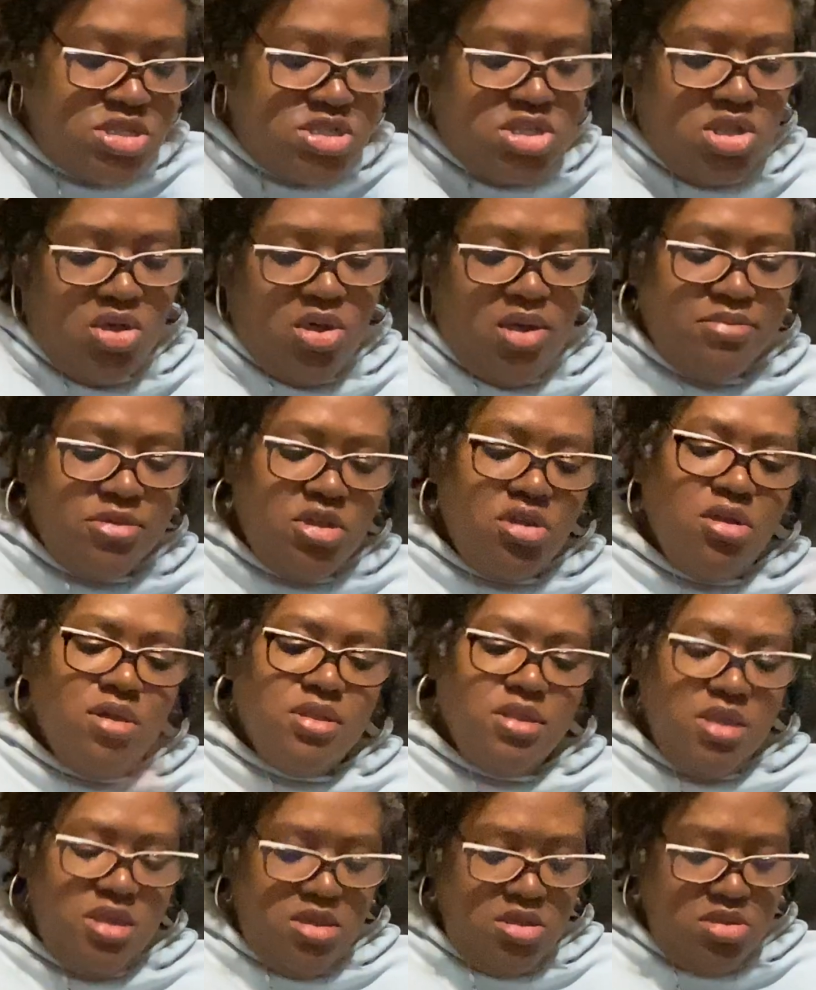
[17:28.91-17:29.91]
So I'm
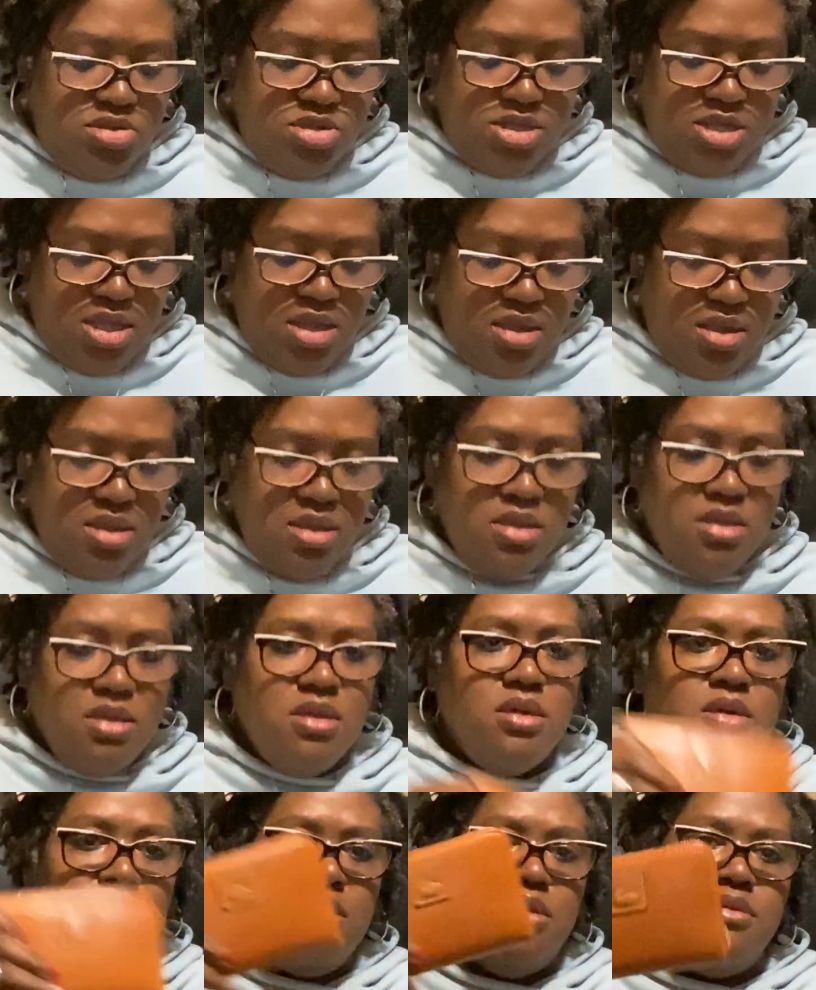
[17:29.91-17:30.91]
currently using
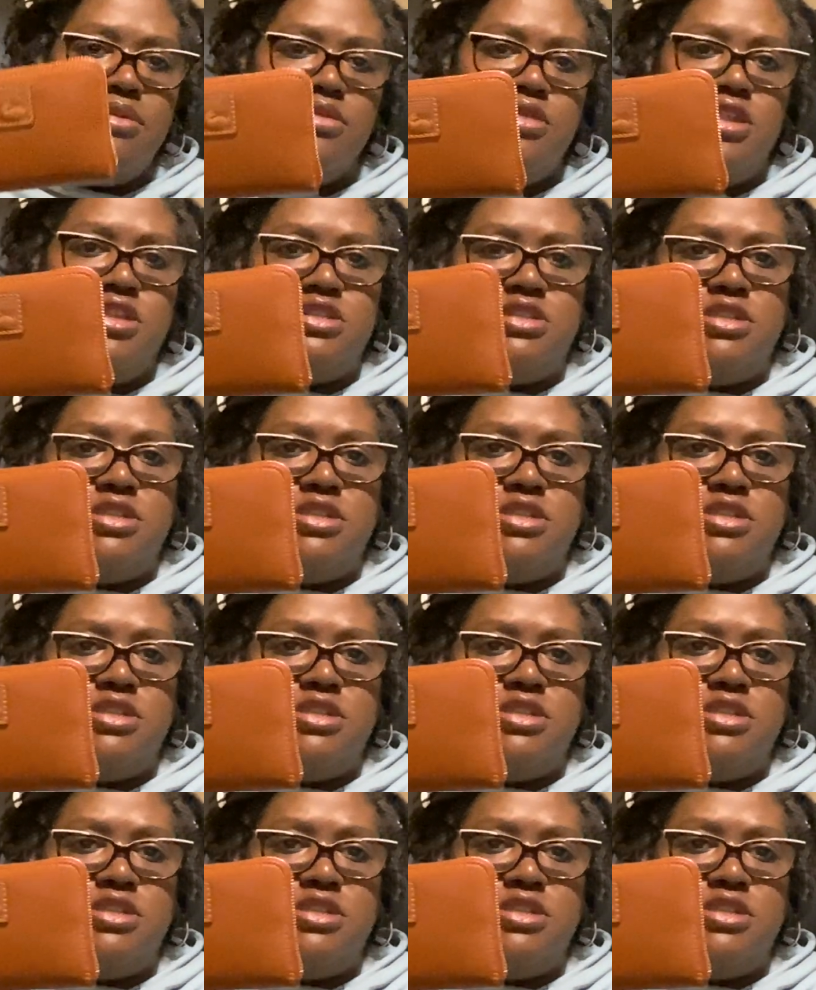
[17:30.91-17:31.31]
this